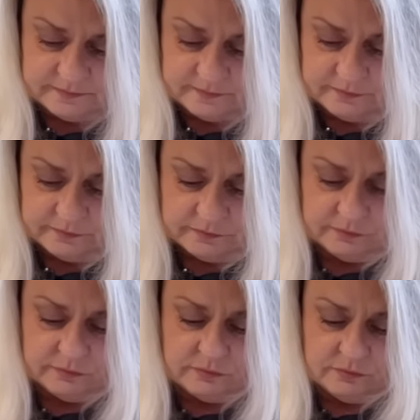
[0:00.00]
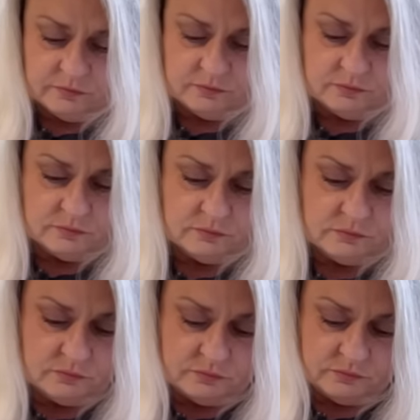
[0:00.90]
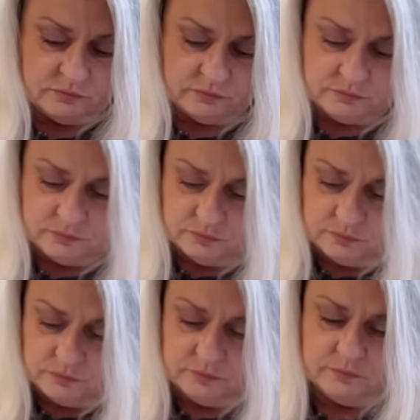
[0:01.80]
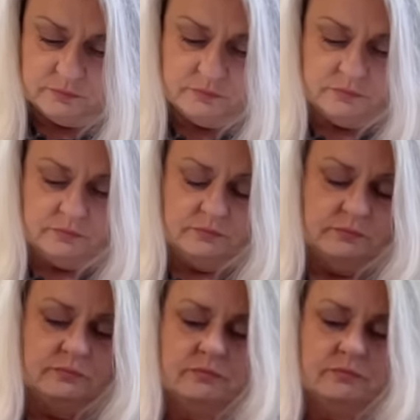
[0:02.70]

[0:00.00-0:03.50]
(silence)